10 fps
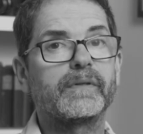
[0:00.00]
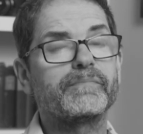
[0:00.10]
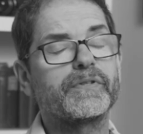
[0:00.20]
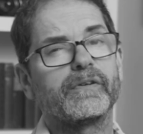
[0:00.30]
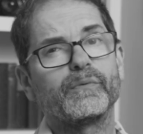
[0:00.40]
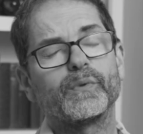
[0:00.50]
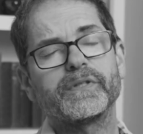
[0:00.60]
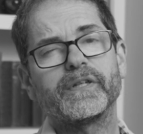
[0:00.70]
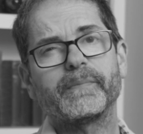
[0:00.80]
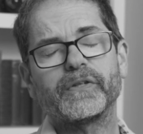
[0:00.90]
So I
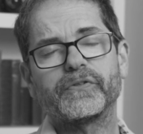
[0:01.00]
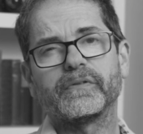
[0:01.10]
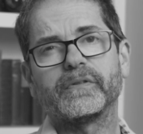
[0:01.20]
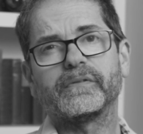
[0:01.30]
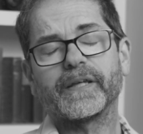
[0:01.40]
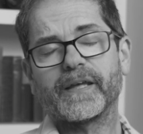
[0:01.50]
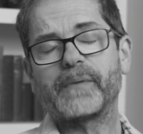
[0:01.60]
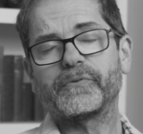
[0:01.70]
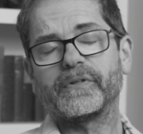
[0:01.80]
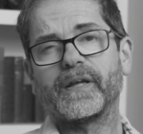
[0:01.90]
wanted to make sure I
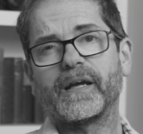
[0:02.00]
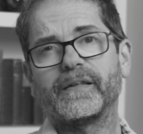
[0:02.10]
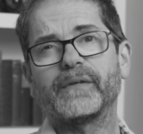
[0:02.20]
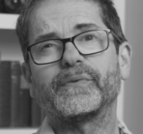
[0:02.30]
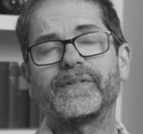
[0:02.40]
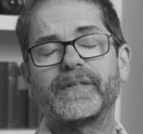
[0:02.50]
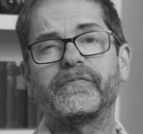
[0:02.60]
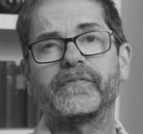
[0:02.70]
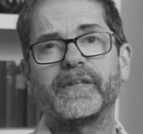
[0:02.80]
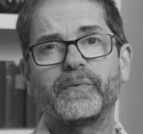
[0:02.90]
captured that. That was
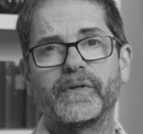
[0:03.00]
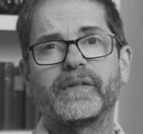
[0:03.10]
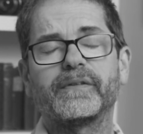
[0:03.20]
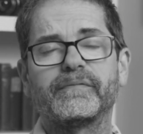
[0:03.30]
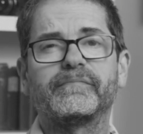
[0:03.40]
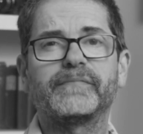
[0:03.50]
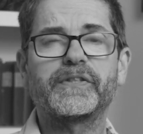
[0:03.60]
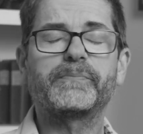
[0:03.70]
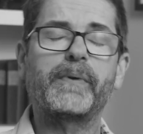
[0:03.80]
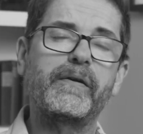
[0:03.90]
definitely worth
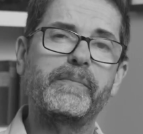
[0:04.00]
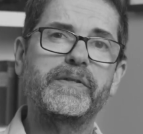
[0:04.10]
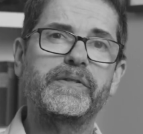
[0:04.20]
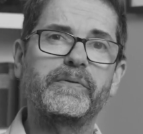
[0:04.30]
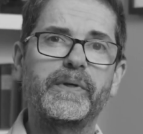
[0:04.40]
experimenting